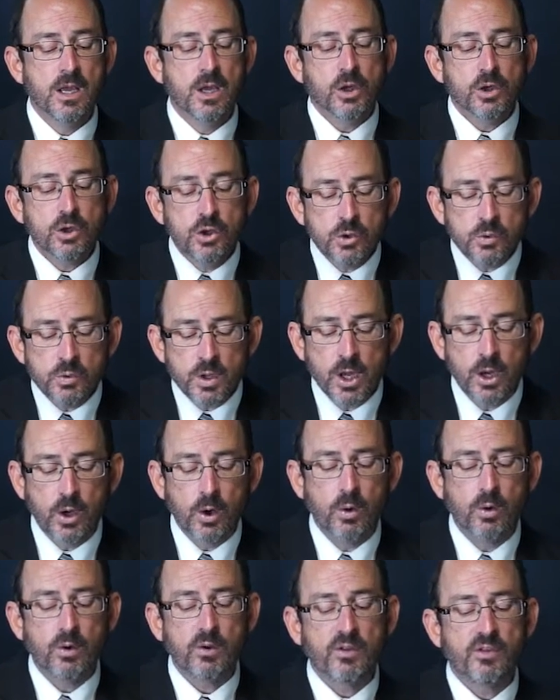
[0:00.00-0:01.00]
You
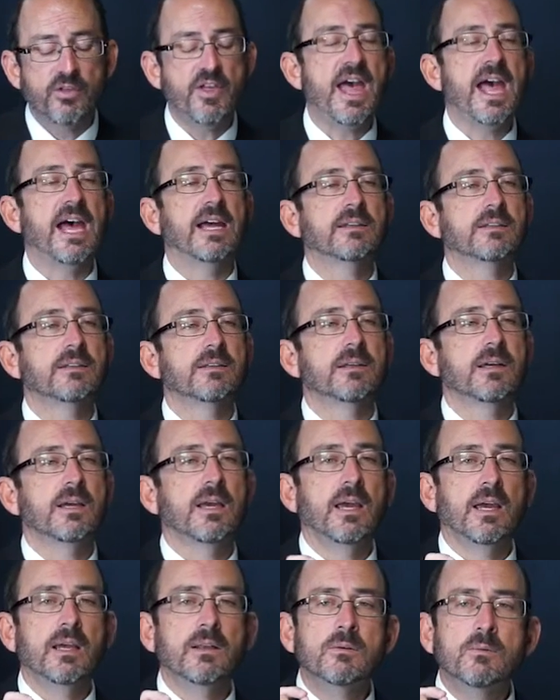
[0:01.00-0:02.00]
know that,
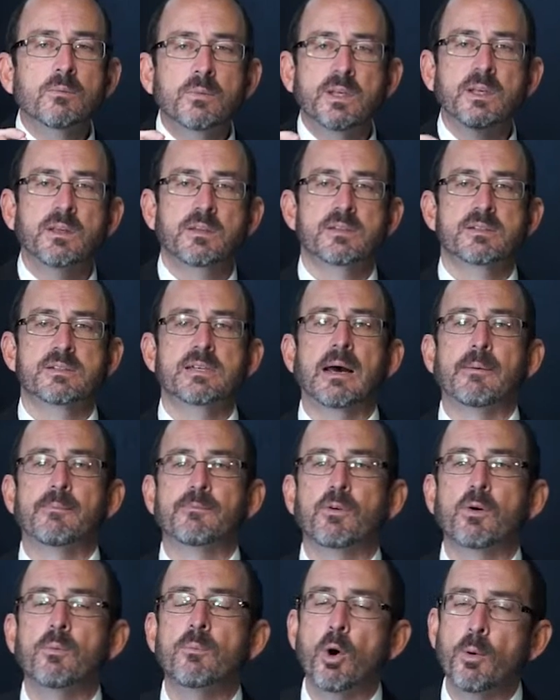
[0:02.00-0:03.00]
and we need to stop
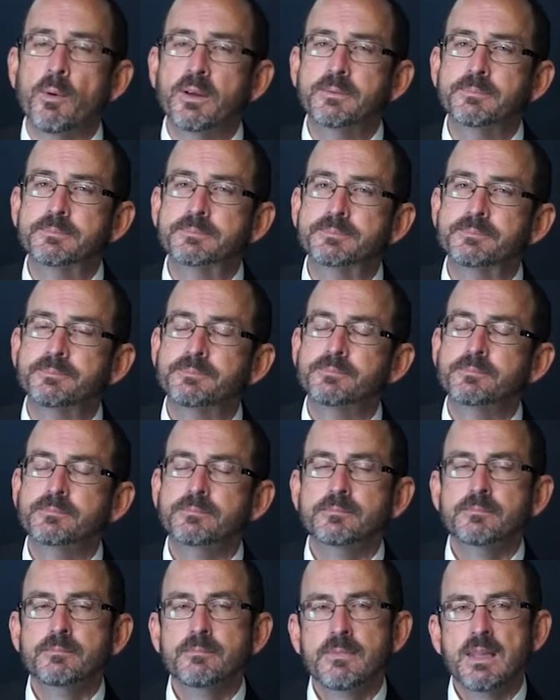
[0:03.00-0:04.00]
for a moment
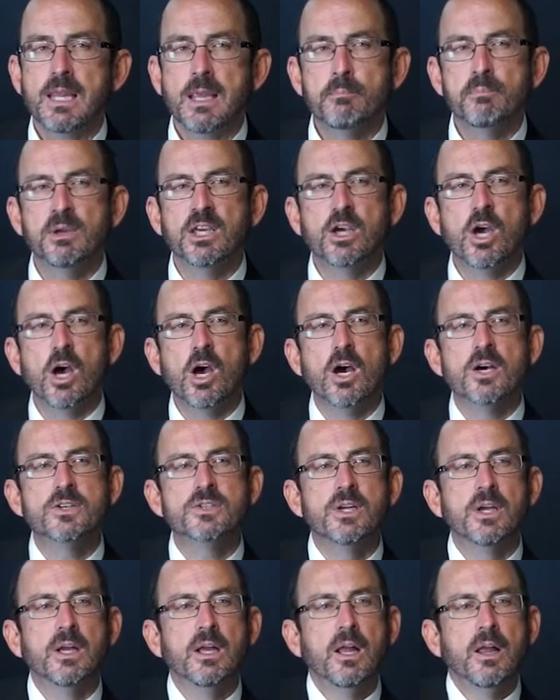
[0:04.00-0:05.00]

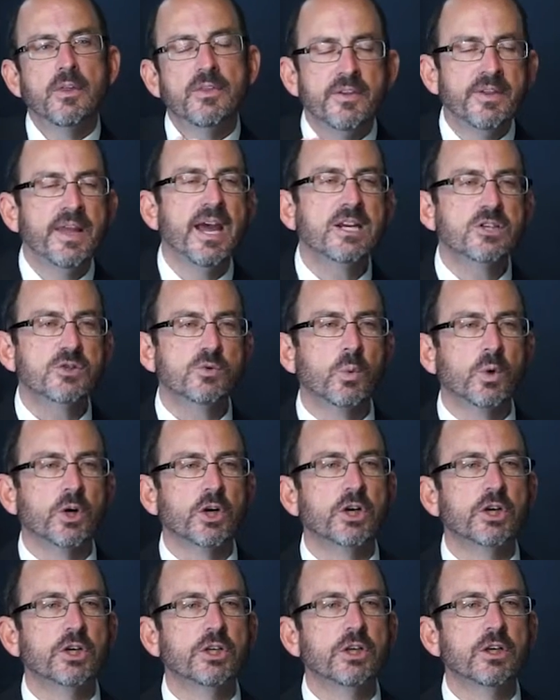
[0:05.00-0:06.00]
because the next
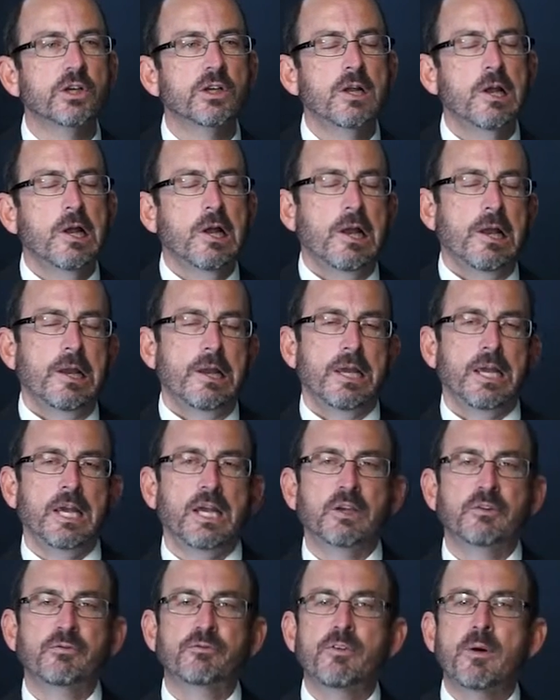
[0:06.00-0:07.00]
word
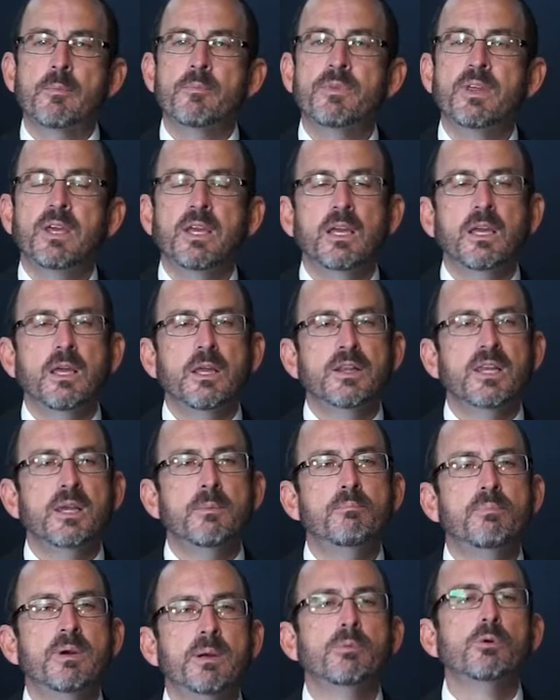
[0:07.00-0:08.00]
is from the, the
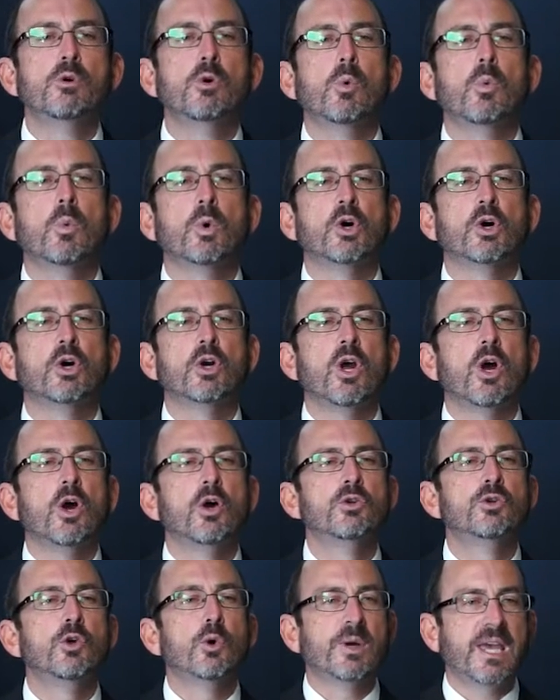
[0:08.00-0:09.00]
biblical word
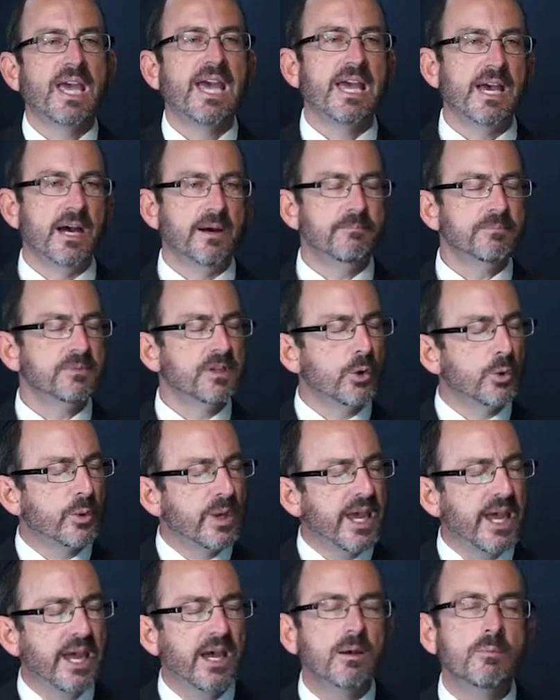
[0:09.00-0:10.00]
Dokea.
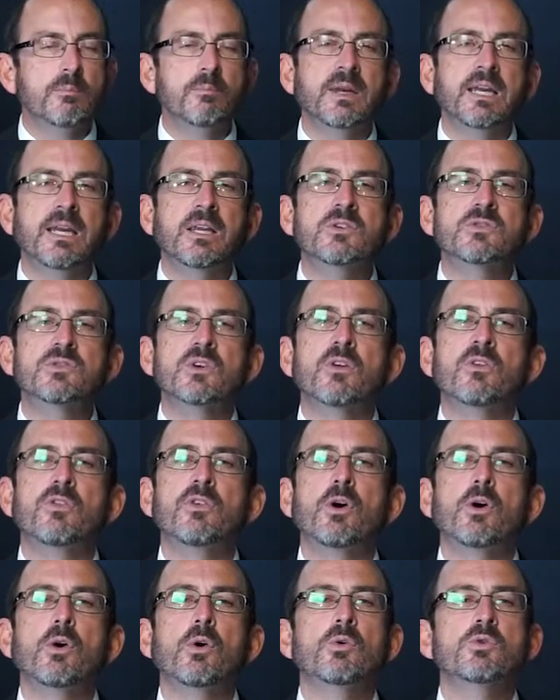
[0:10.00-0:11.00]
Dokea means
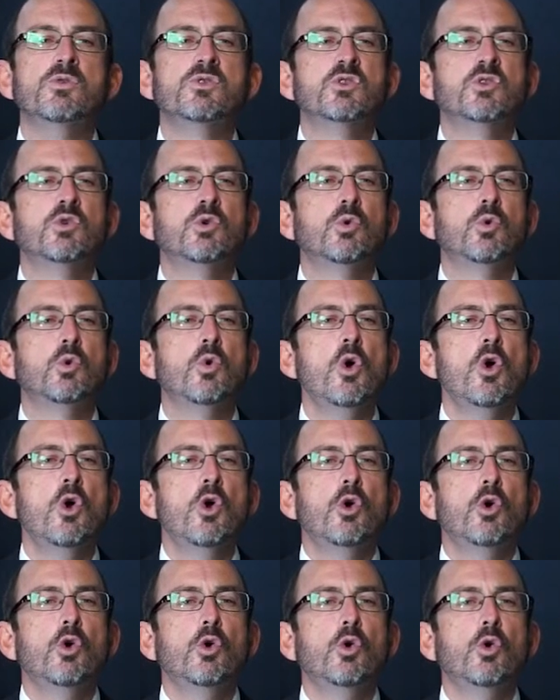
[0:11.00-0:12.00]
those who,
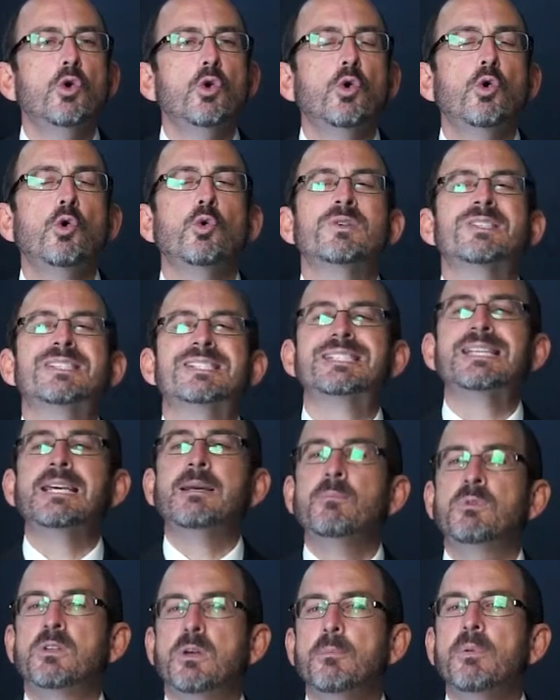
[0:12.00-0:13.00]
who, who
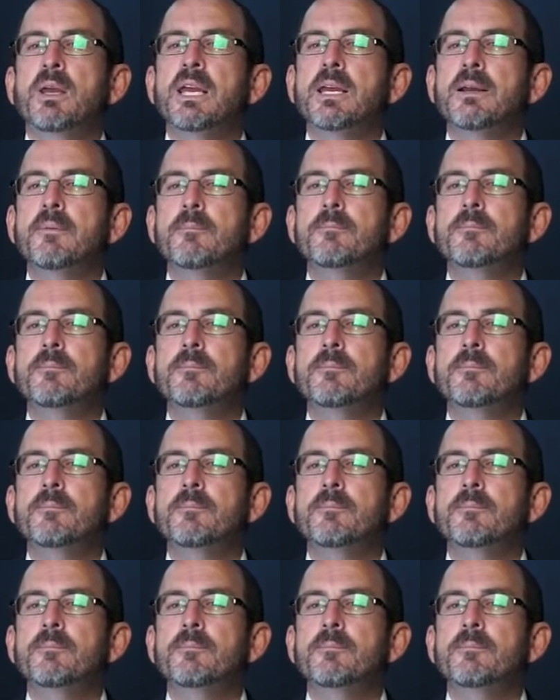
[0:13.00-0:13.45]
seem to be.